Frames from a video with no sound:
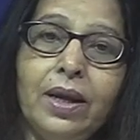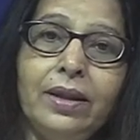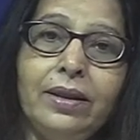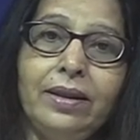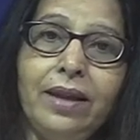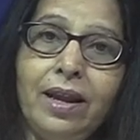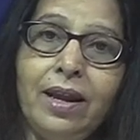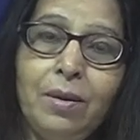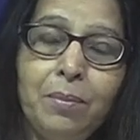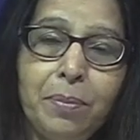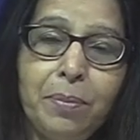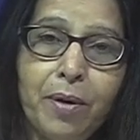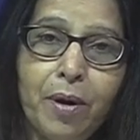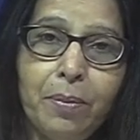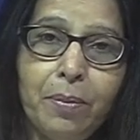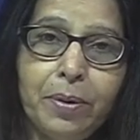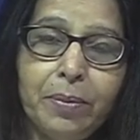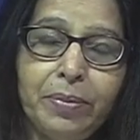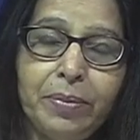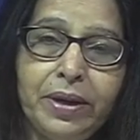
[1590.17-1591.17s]
Then
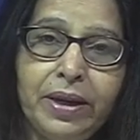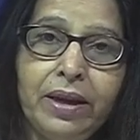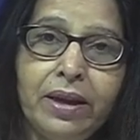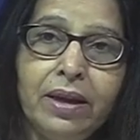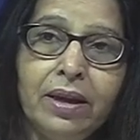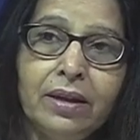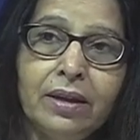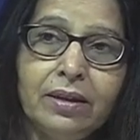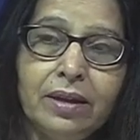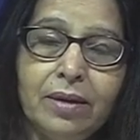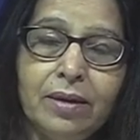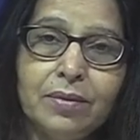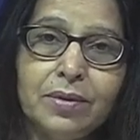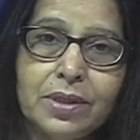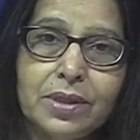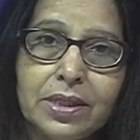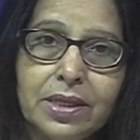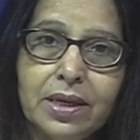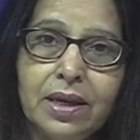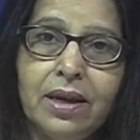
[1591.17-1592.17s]
probably they
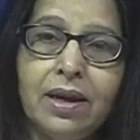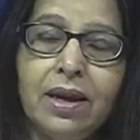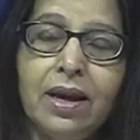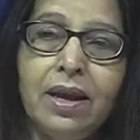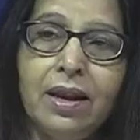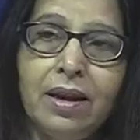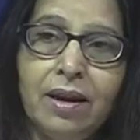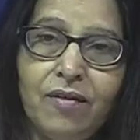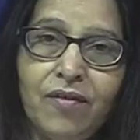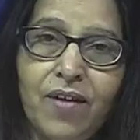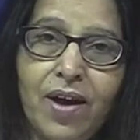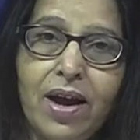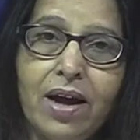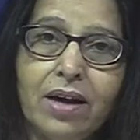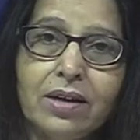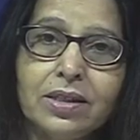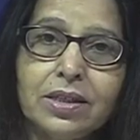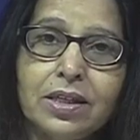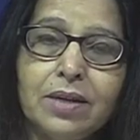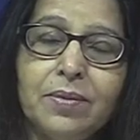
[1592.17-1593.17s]
would say, and if I
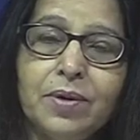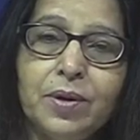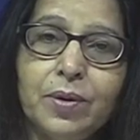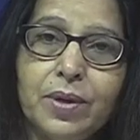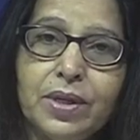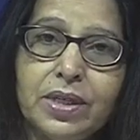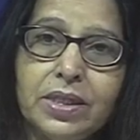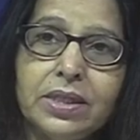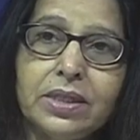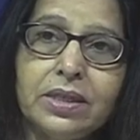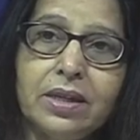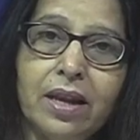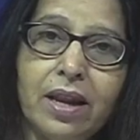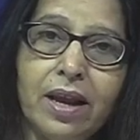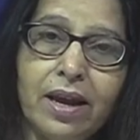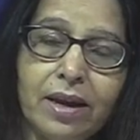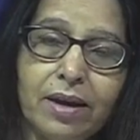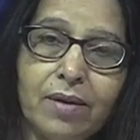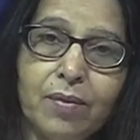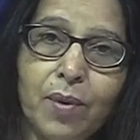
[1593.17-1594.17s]
ask them a question
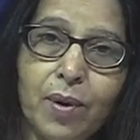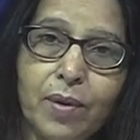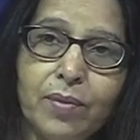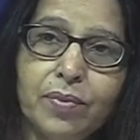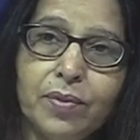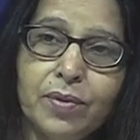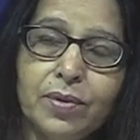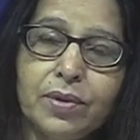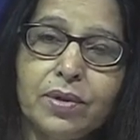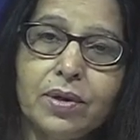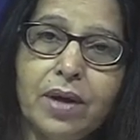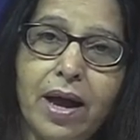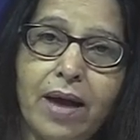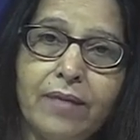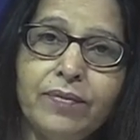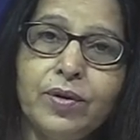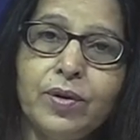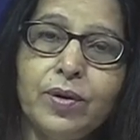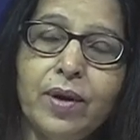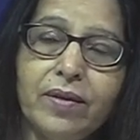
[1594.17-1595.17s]
like,
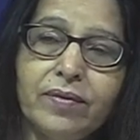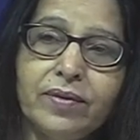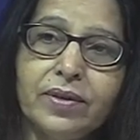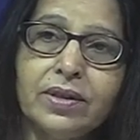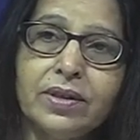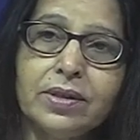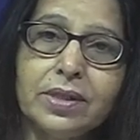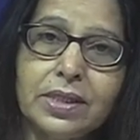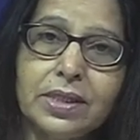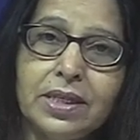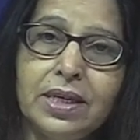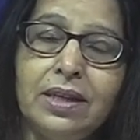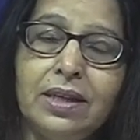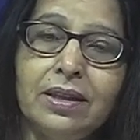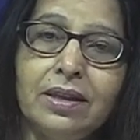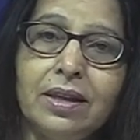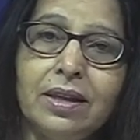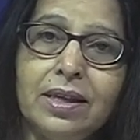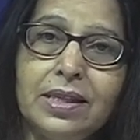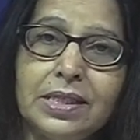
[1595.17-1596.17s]
have you ever
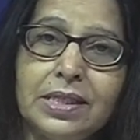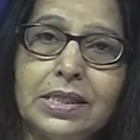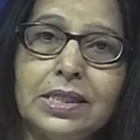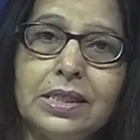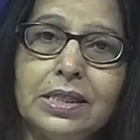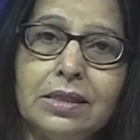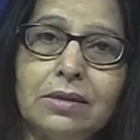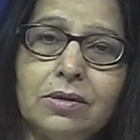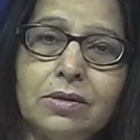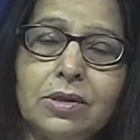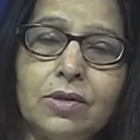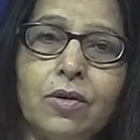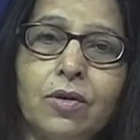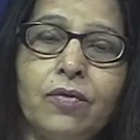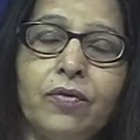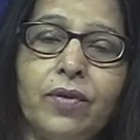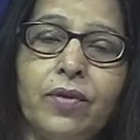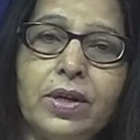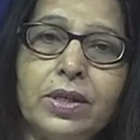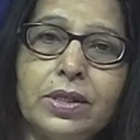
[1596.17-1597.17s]
seen instances
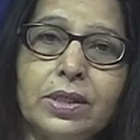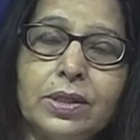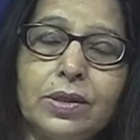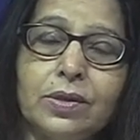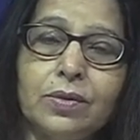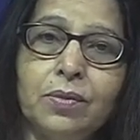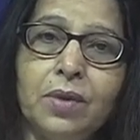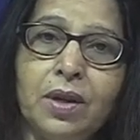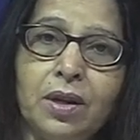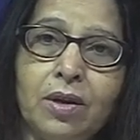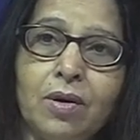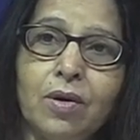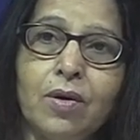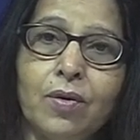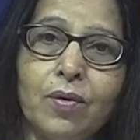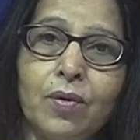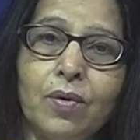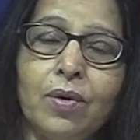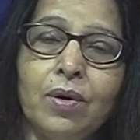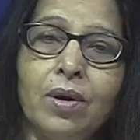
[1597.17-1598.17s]
of racism in your
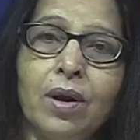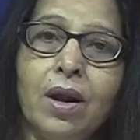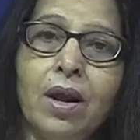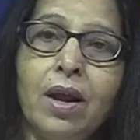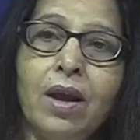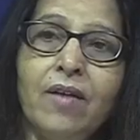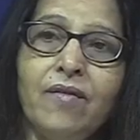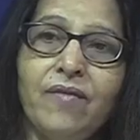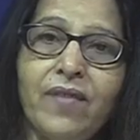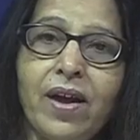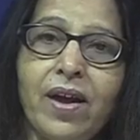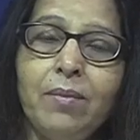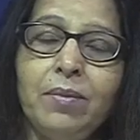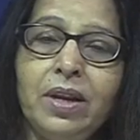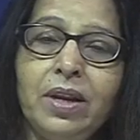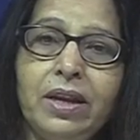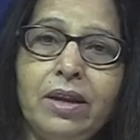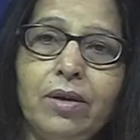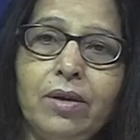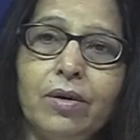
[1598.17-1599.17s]
own
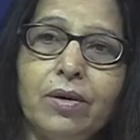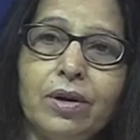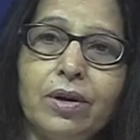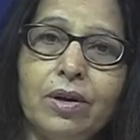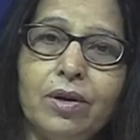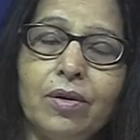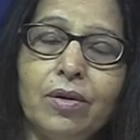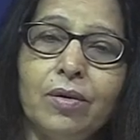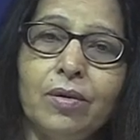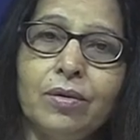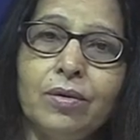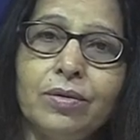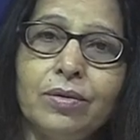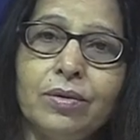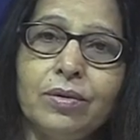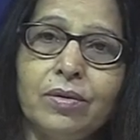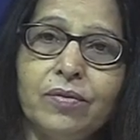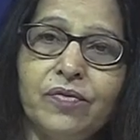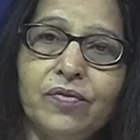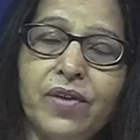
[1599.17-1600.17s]
family or in your
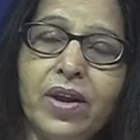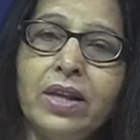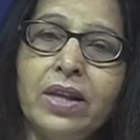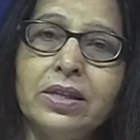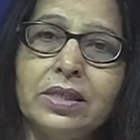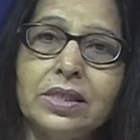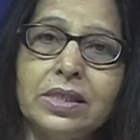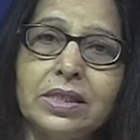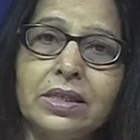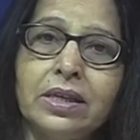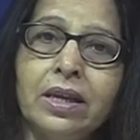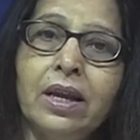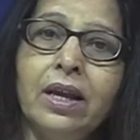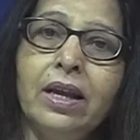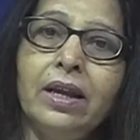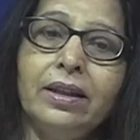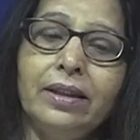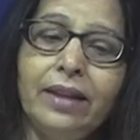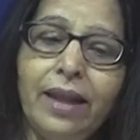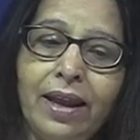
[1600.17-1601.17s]
own friends,
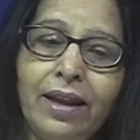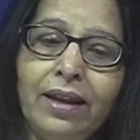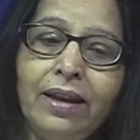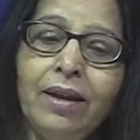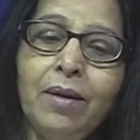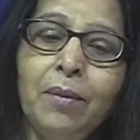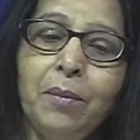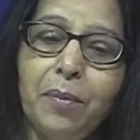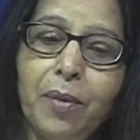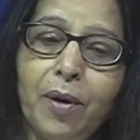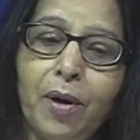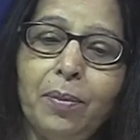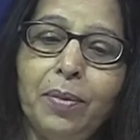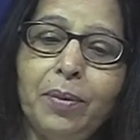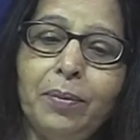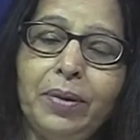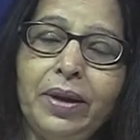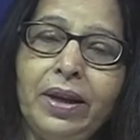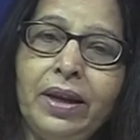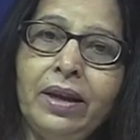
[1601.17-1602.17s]
then
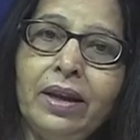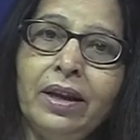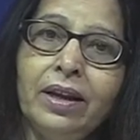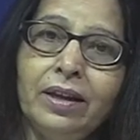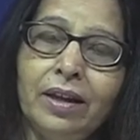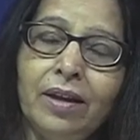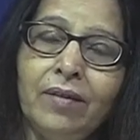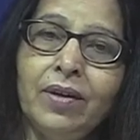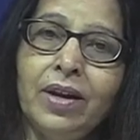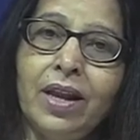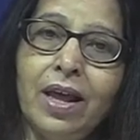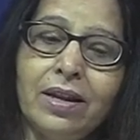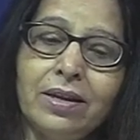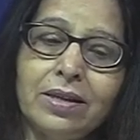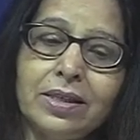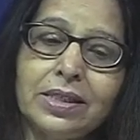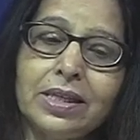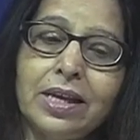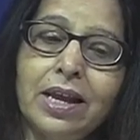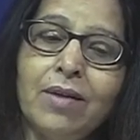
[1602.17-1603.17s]
probably they will
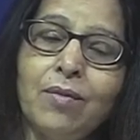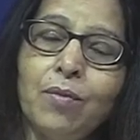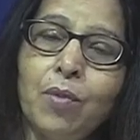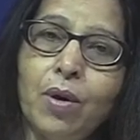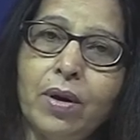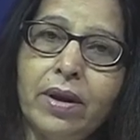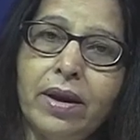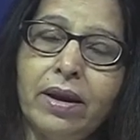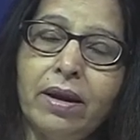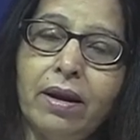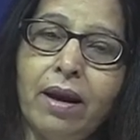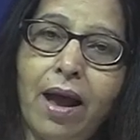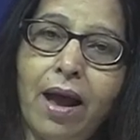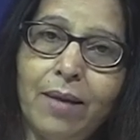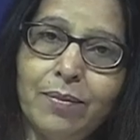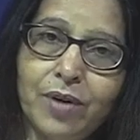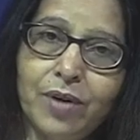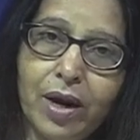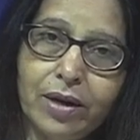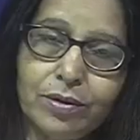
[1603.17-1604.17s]
understand what I
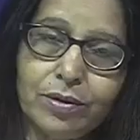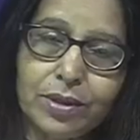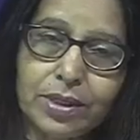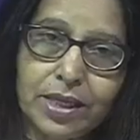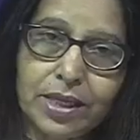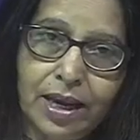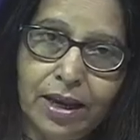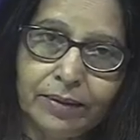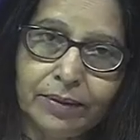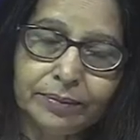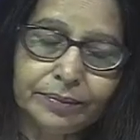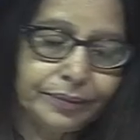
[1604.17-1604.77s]
am trying to say.